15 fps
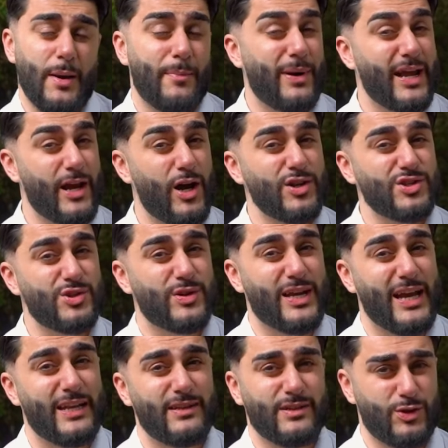but I also
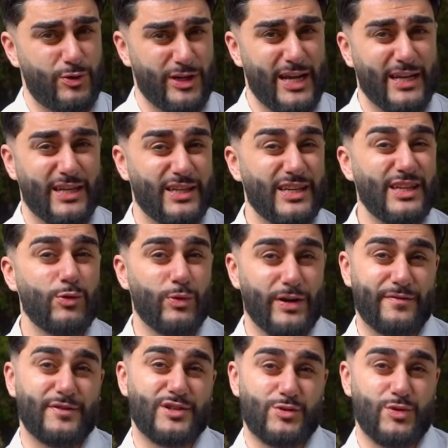can create new
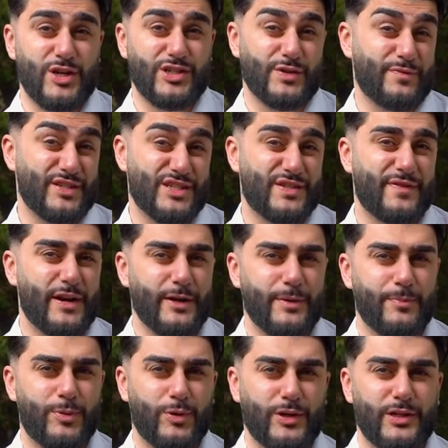infrastructure, which is very
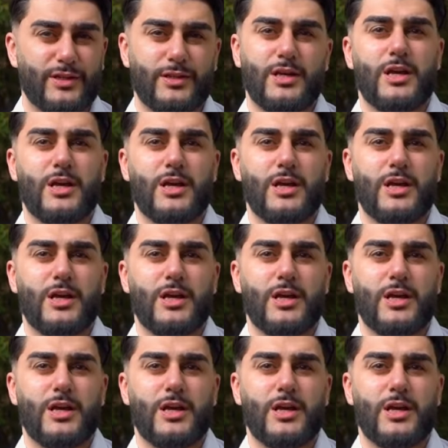important.